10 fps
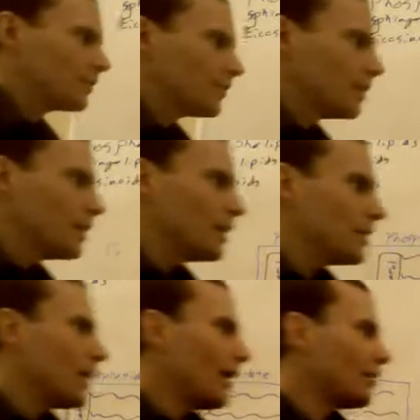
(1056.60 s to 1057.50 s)
is
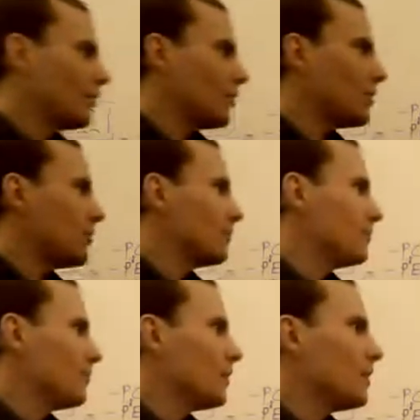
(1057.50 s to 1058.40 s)
inositol
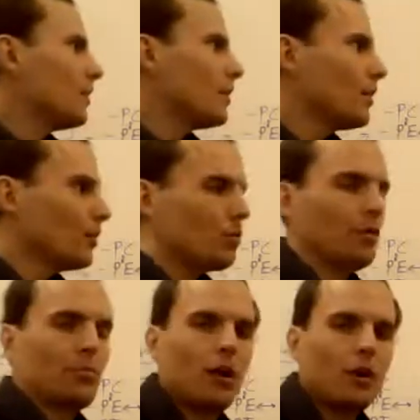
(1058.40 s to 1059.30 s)

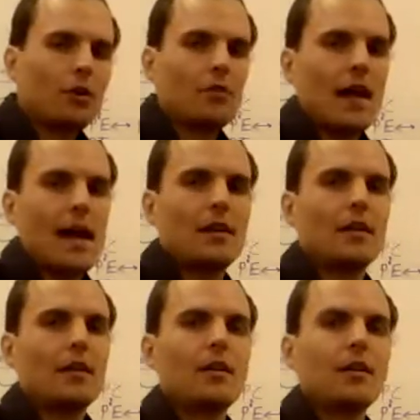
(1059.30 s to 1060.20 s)
was part of that